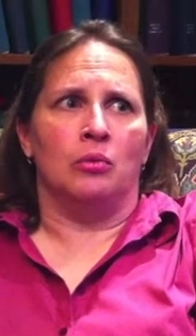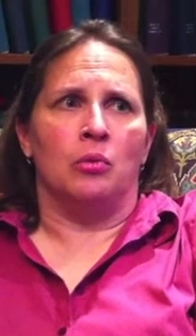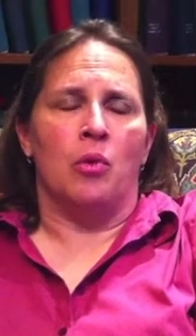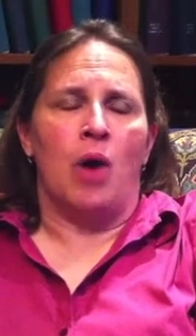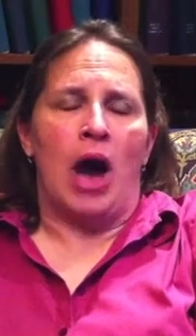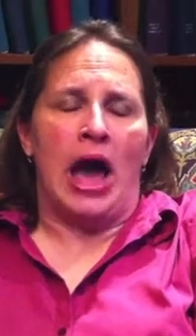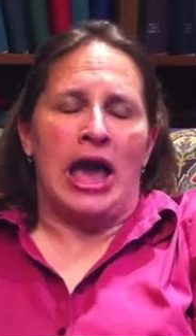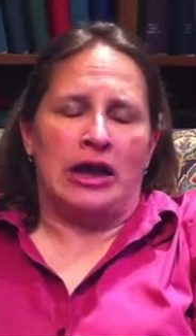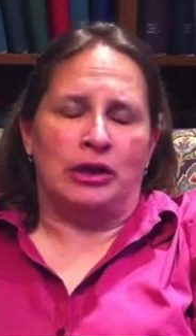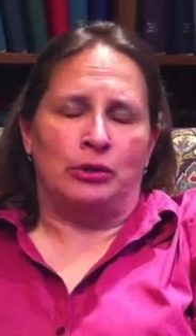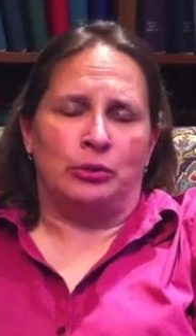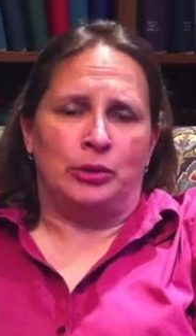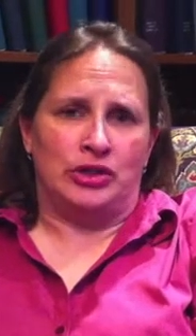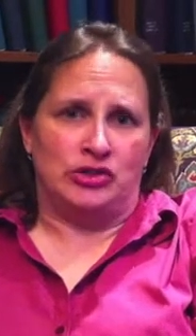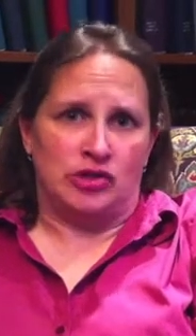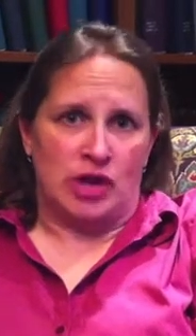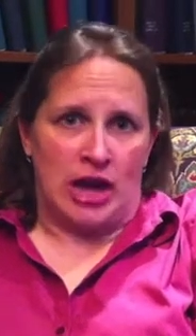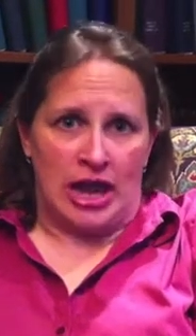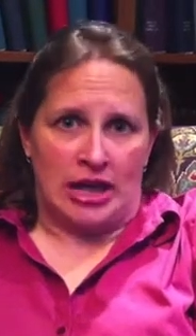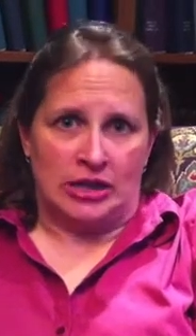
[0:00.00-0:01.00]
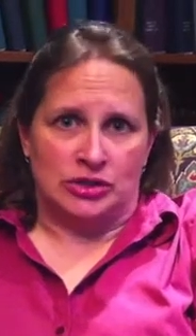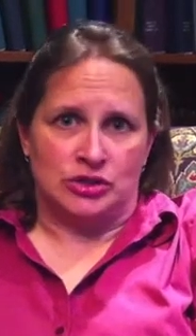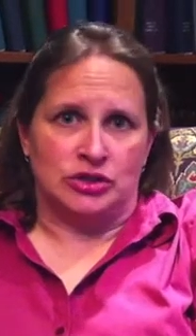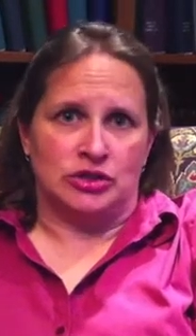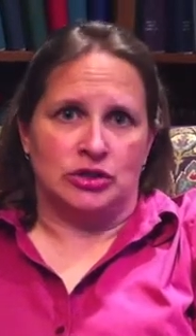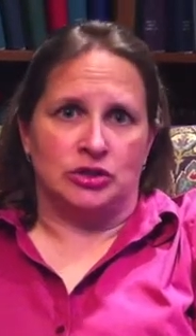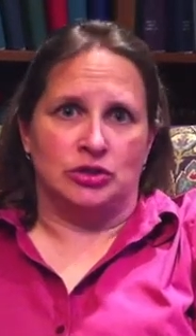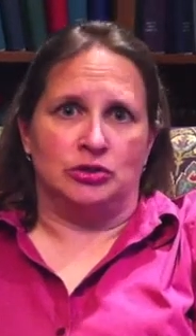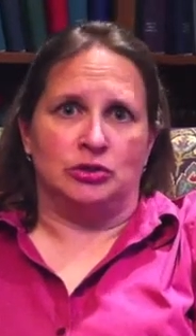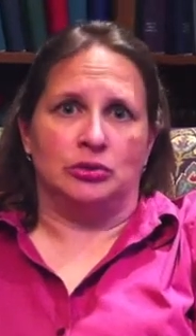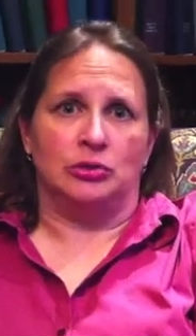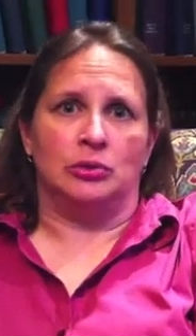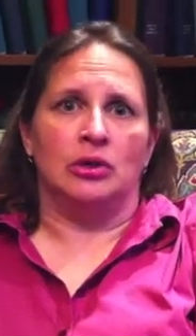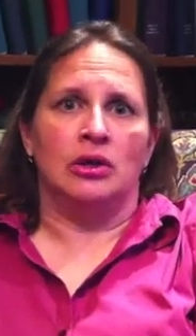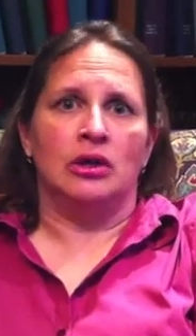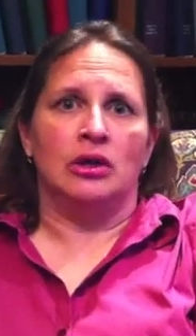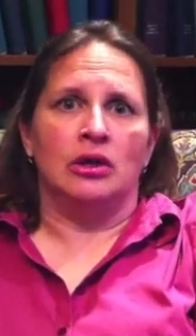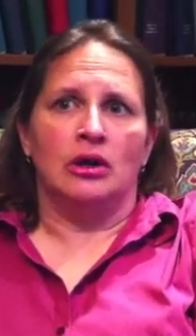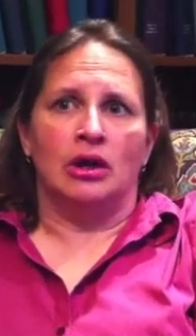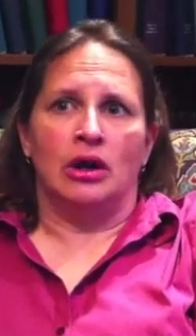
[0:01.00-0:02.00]
why are we trying to
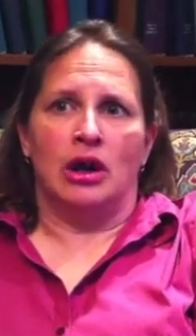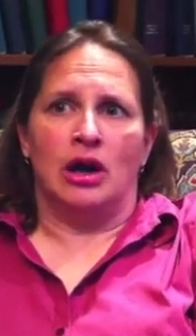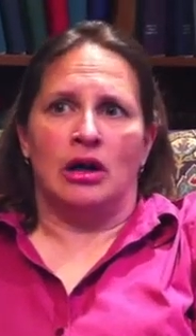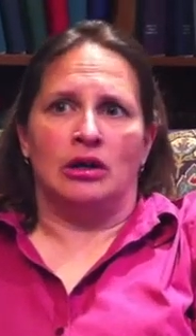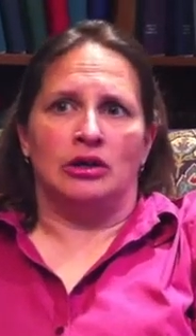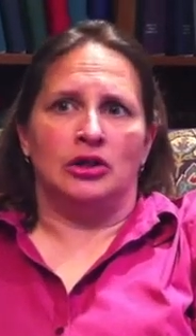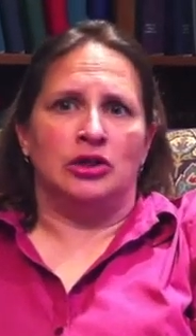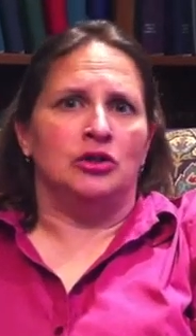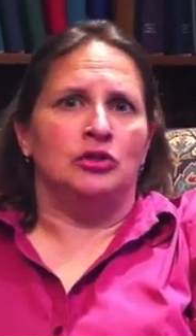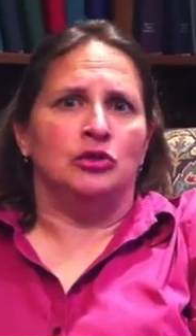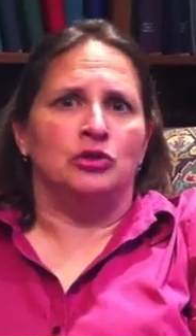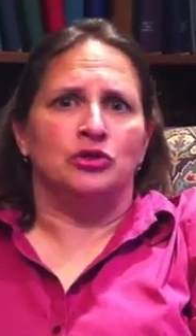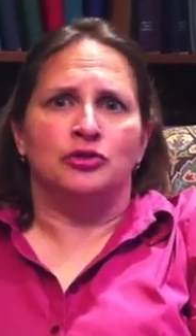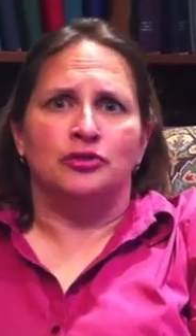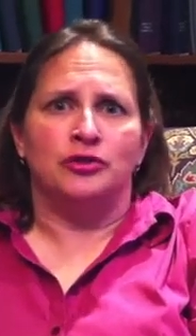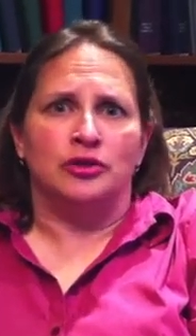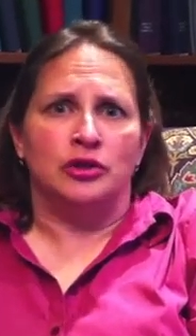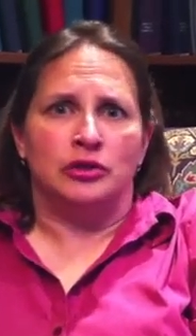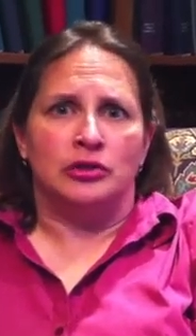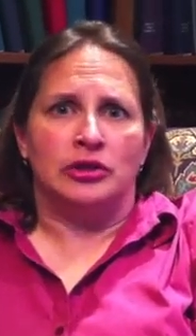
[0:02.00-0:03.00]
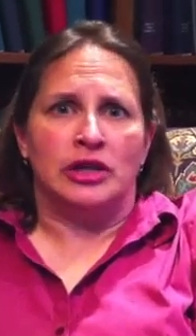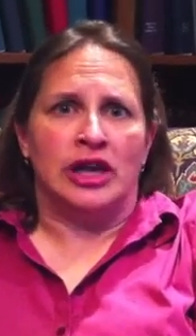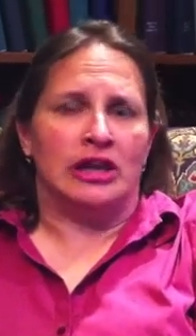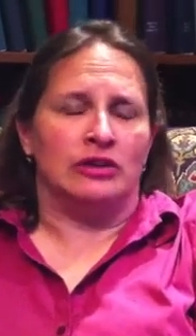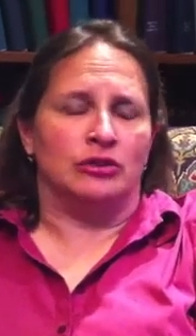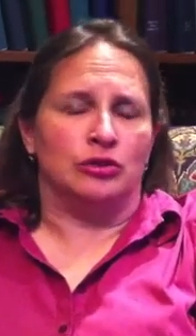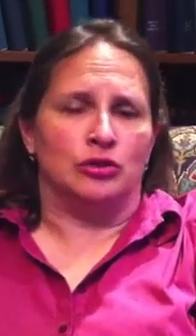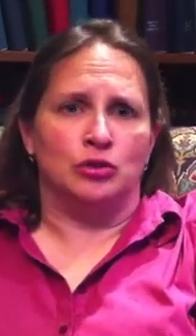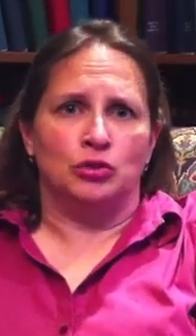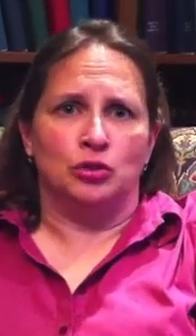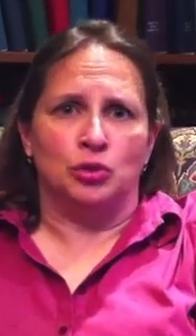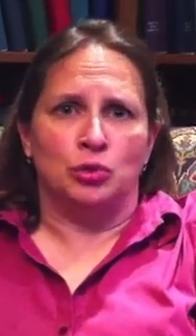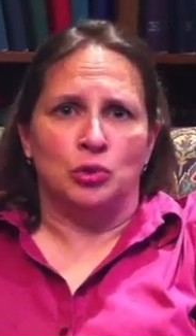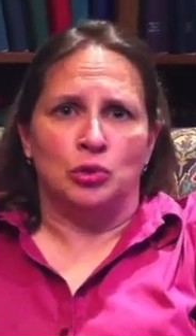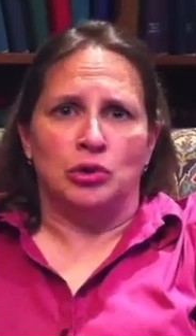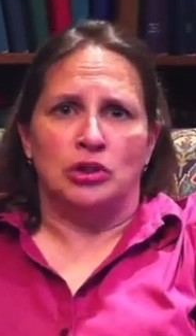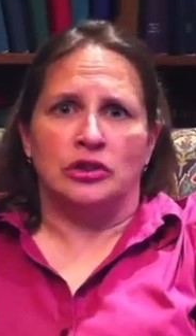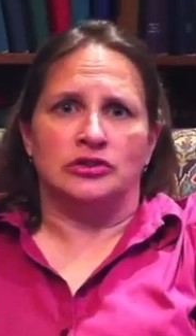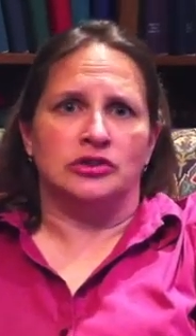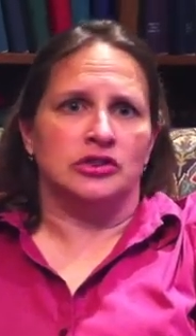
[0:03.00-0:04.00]
use food as a
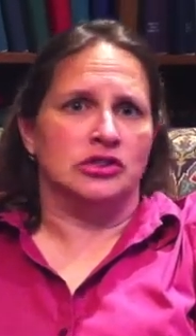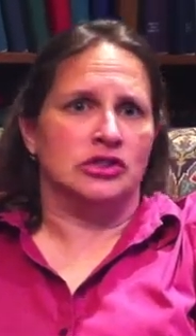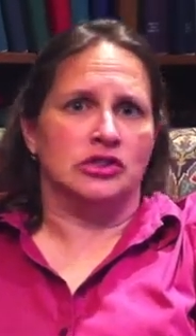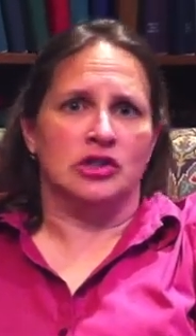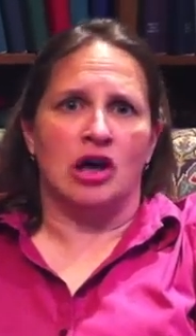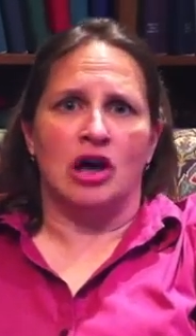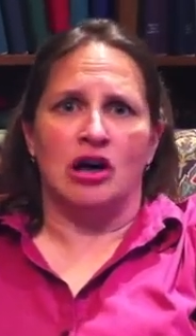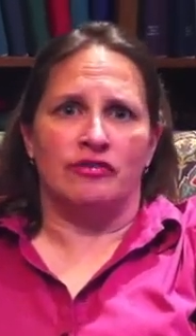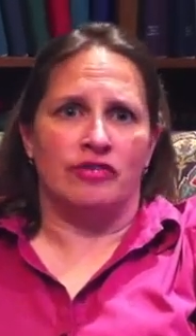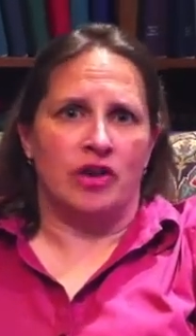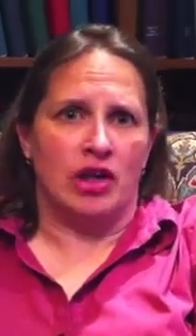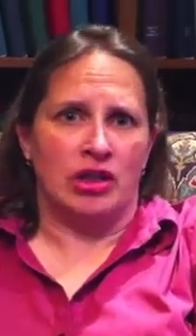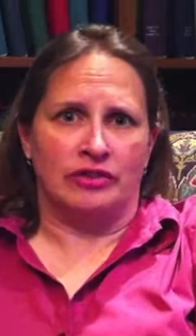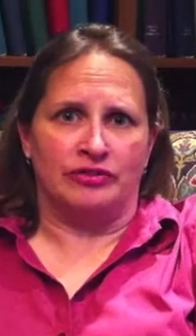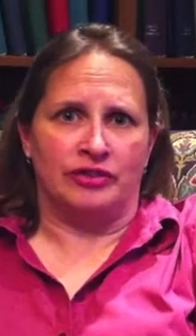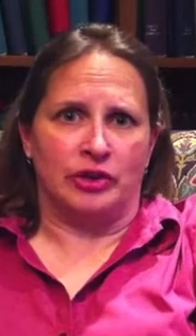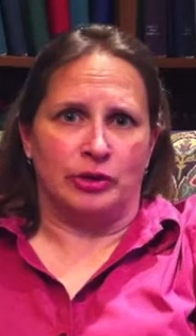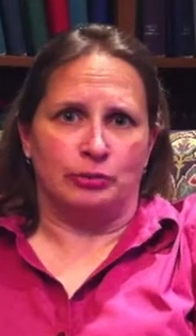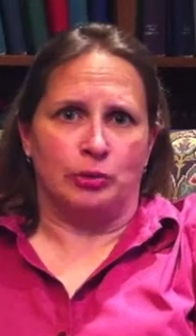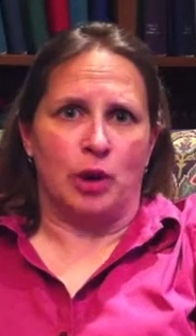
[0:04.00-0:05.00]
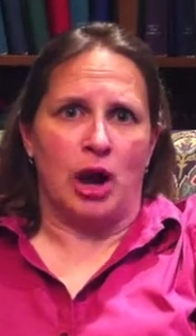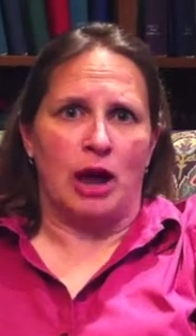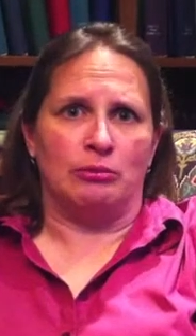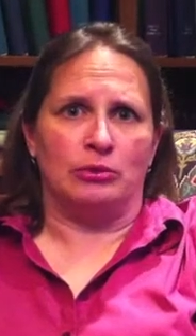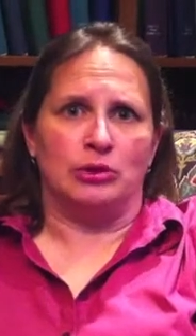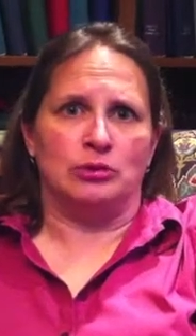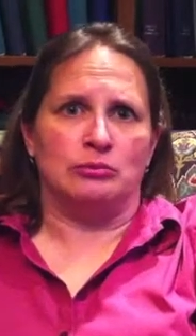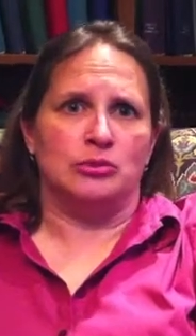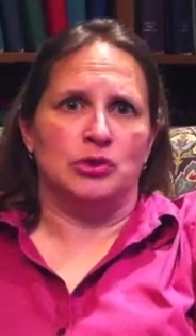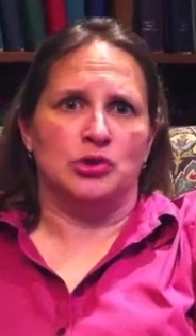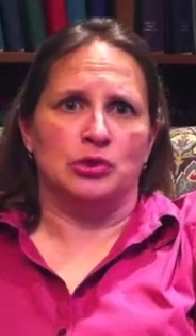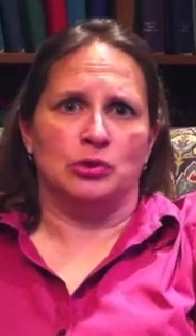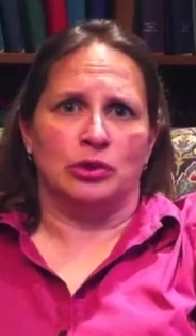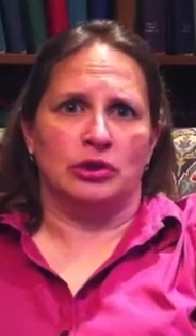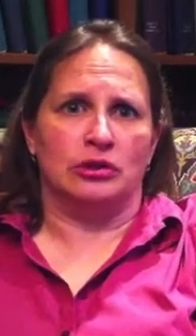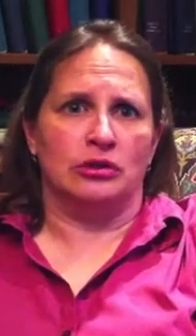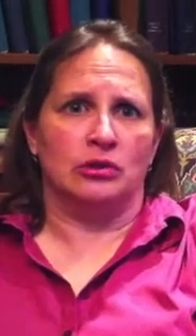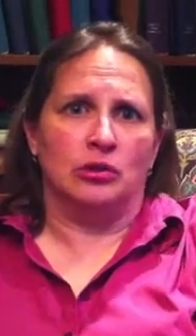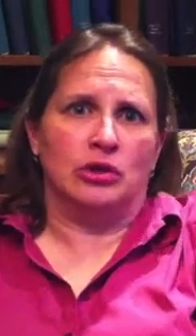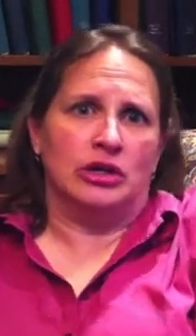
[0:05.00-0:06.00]
tool to solve all of our problems
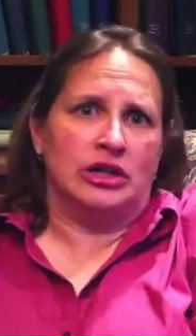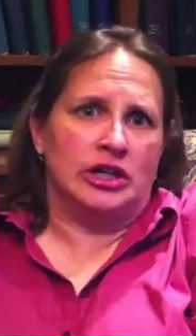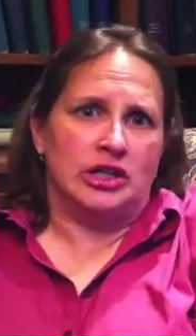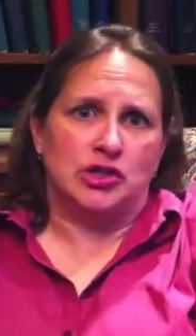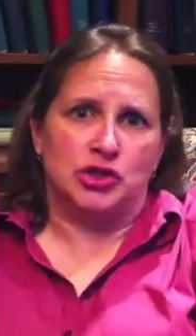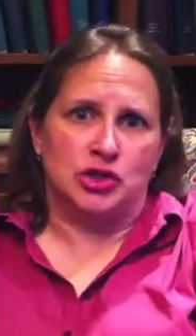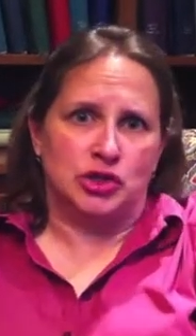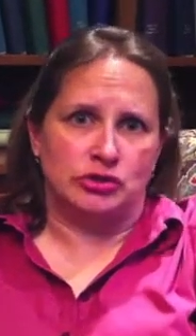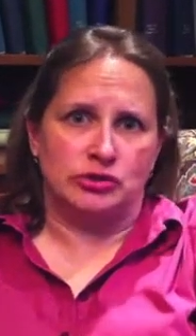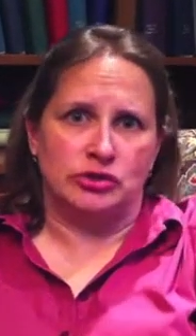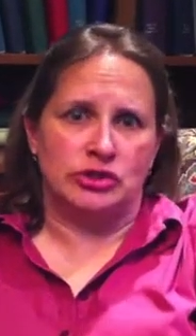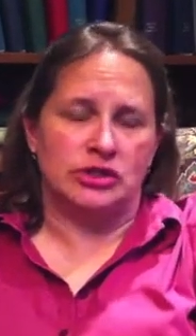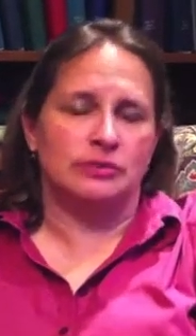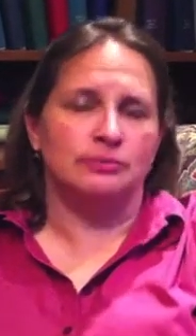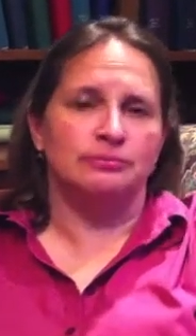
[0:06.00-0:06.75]
or issues.